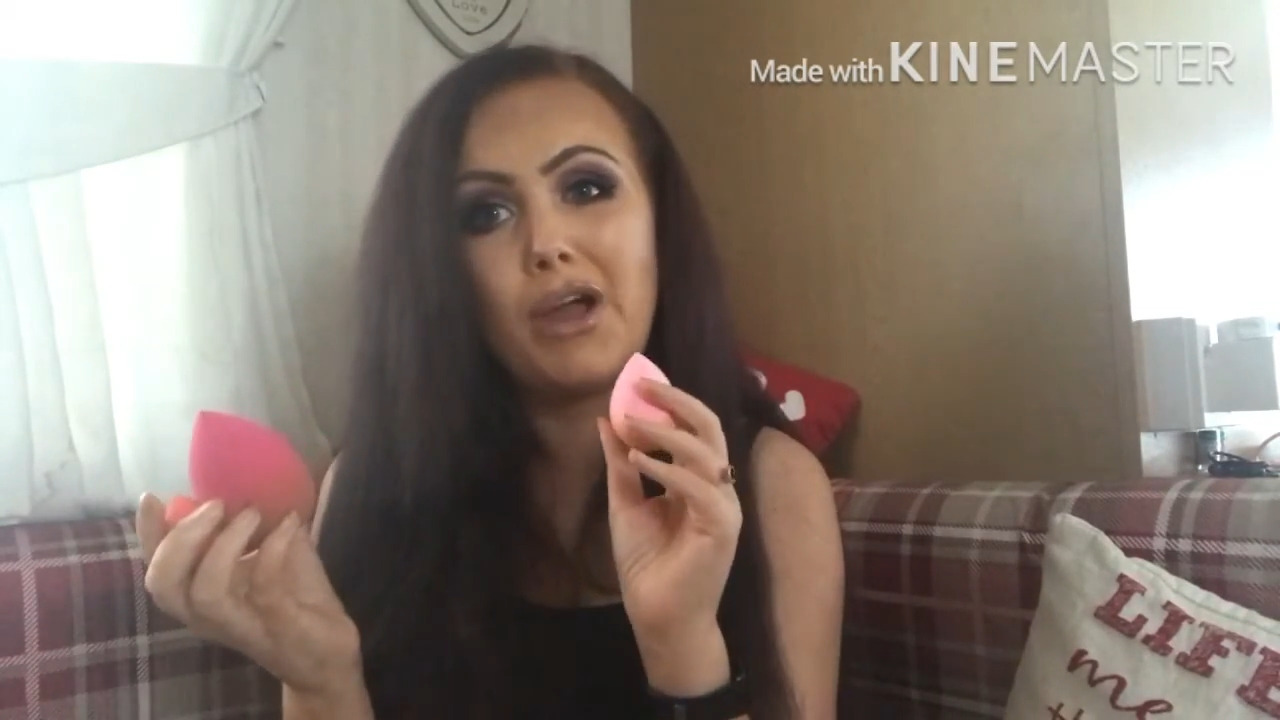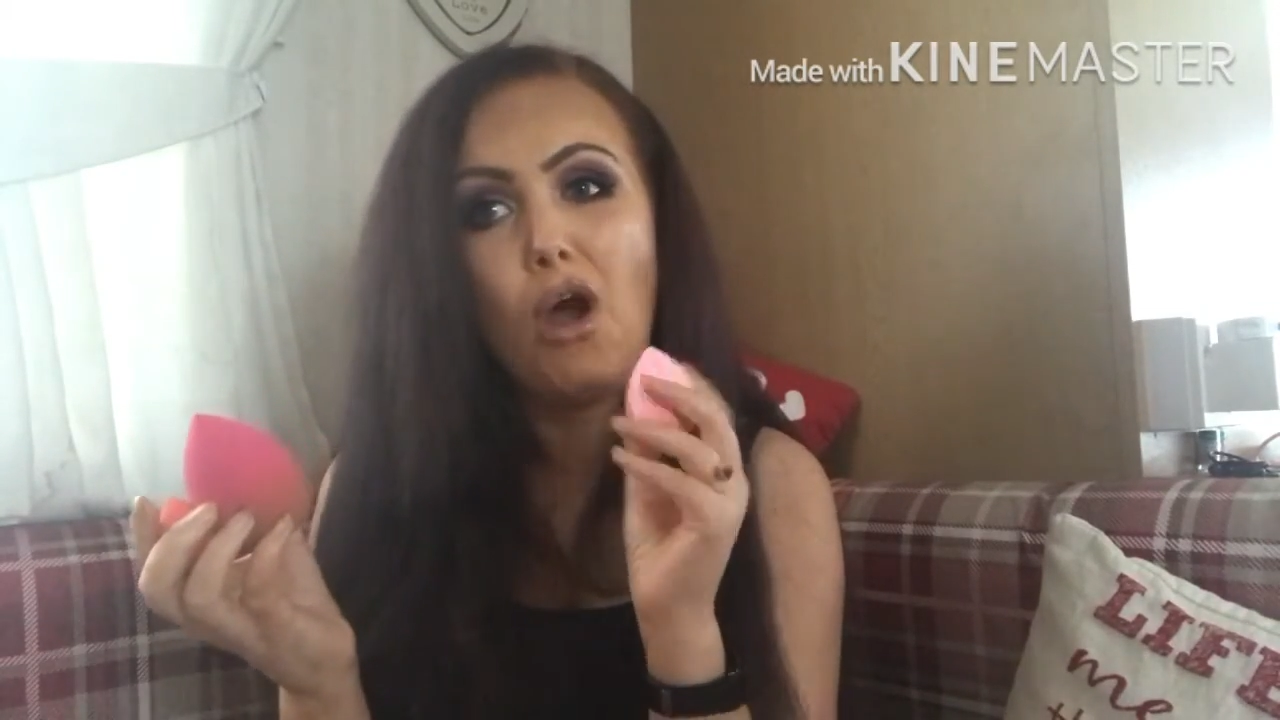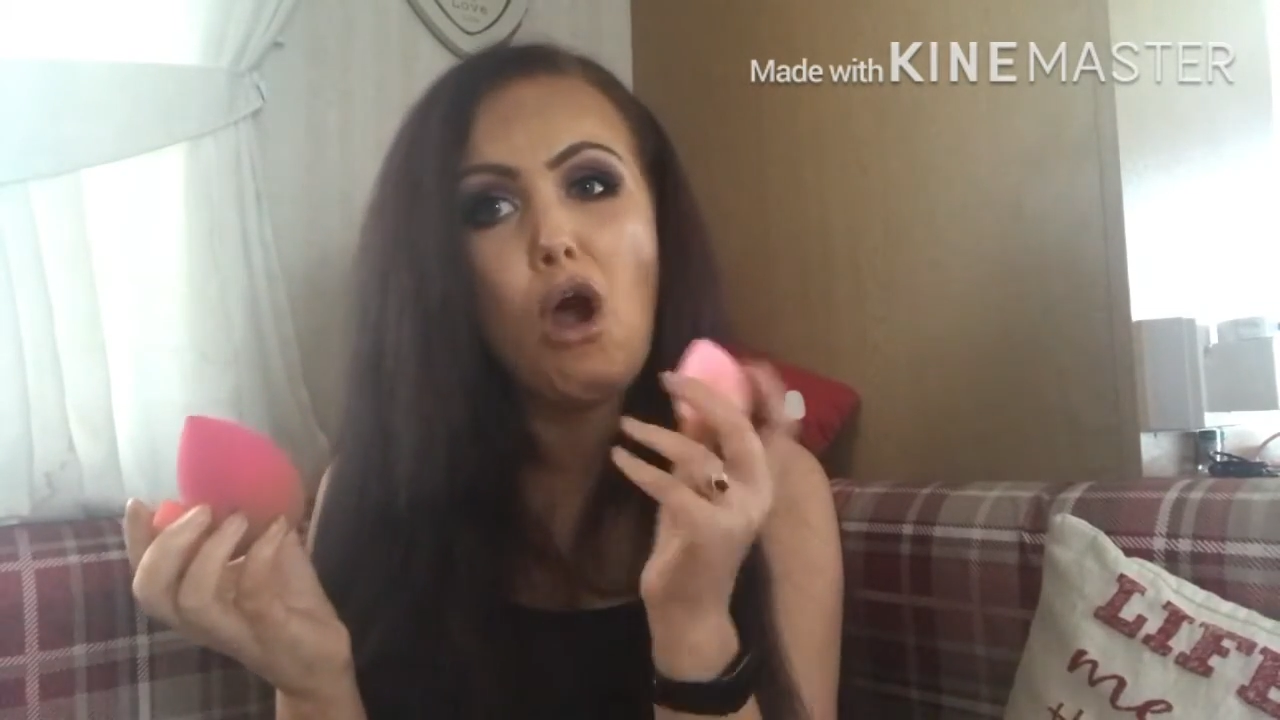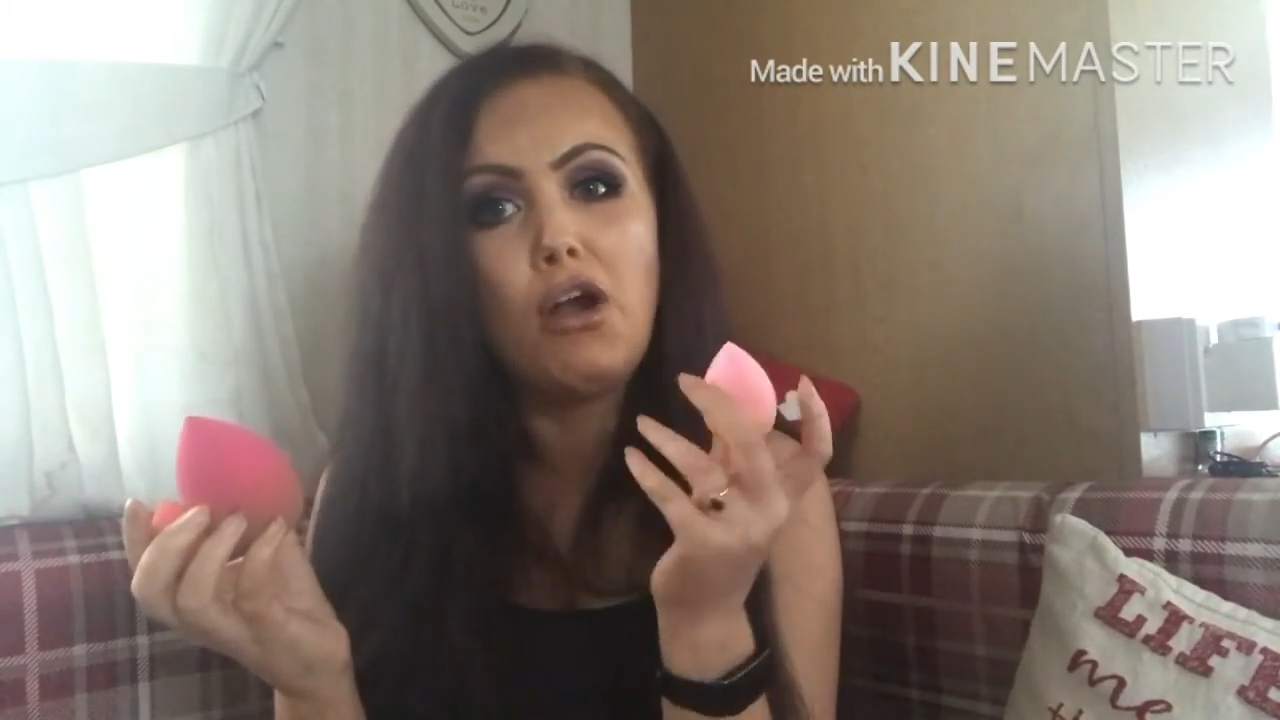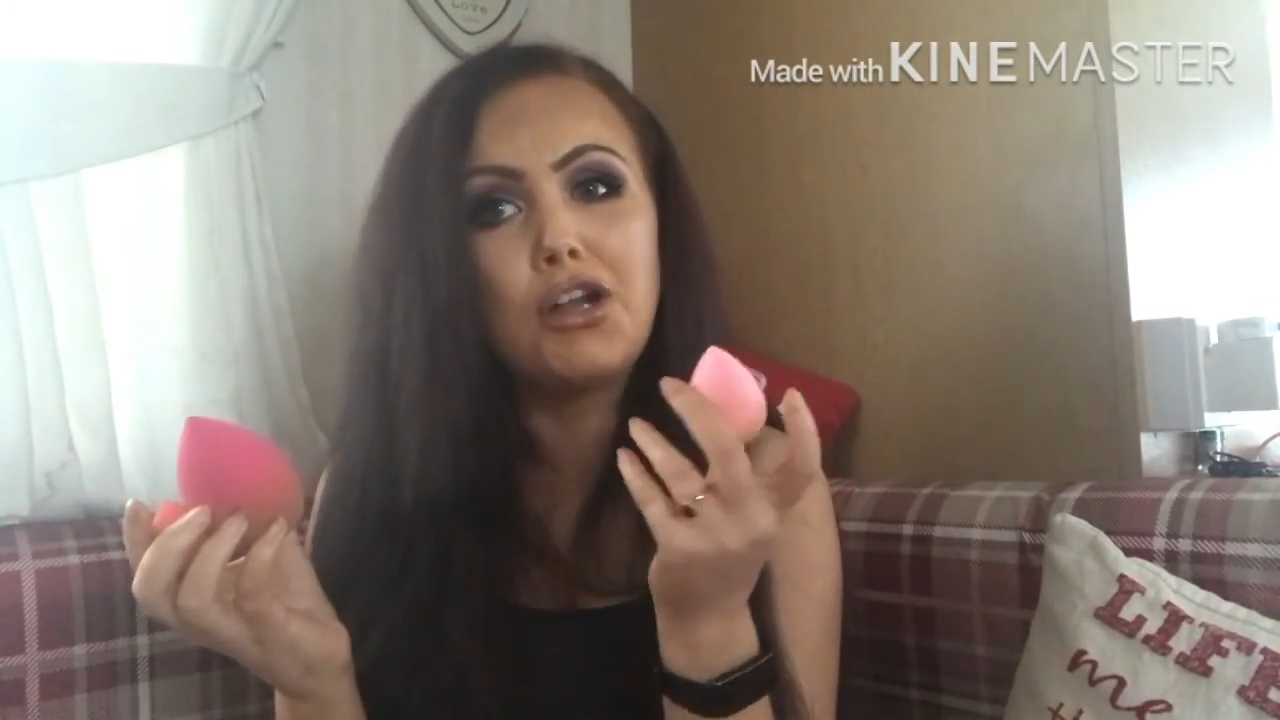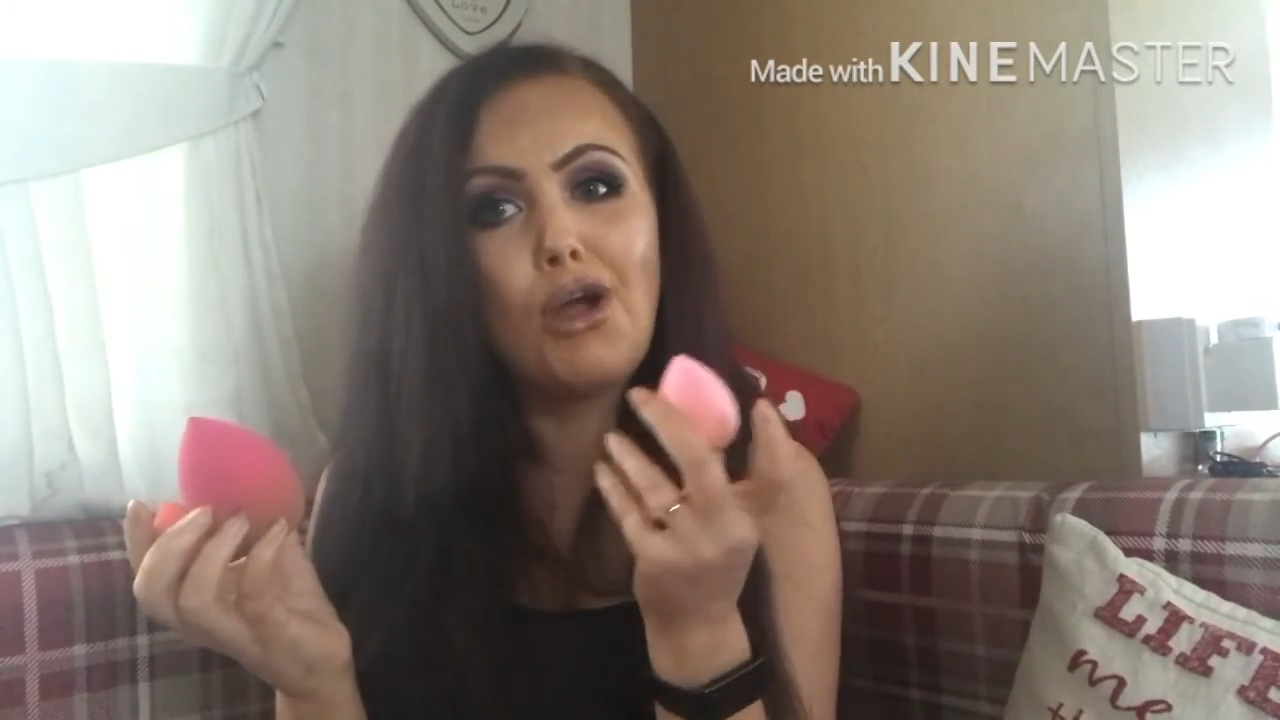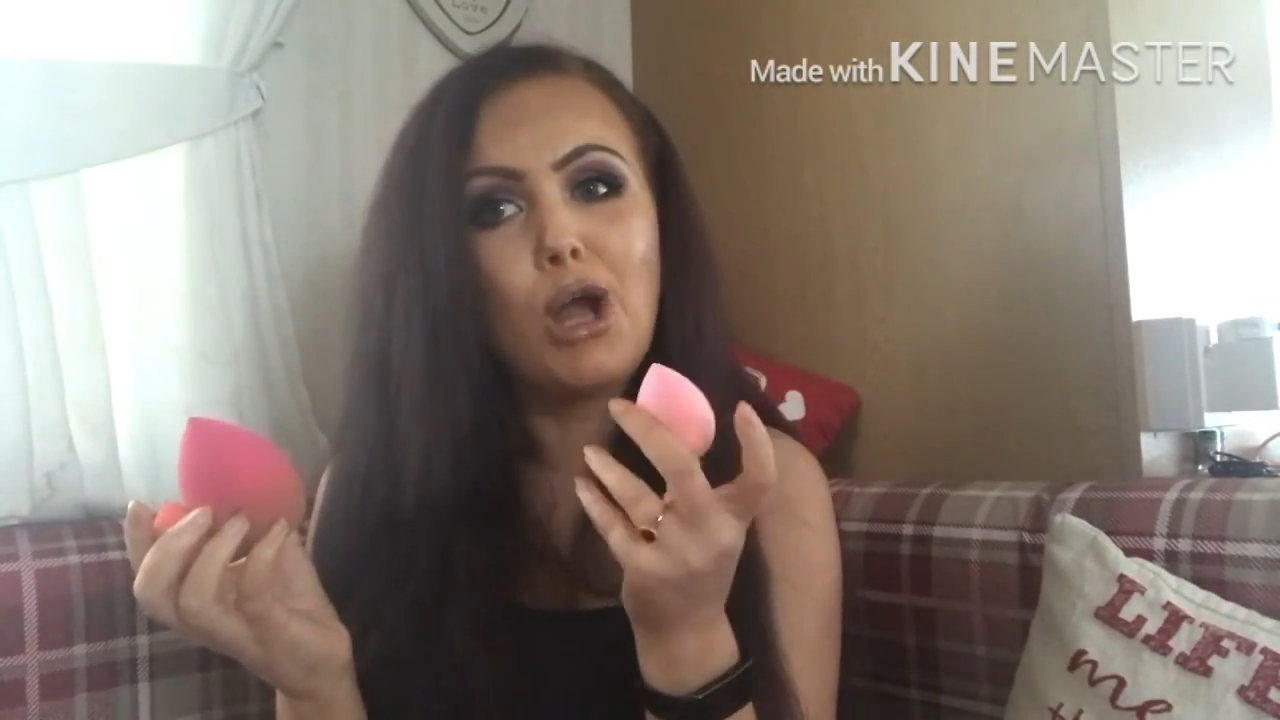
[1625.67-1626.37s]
hard and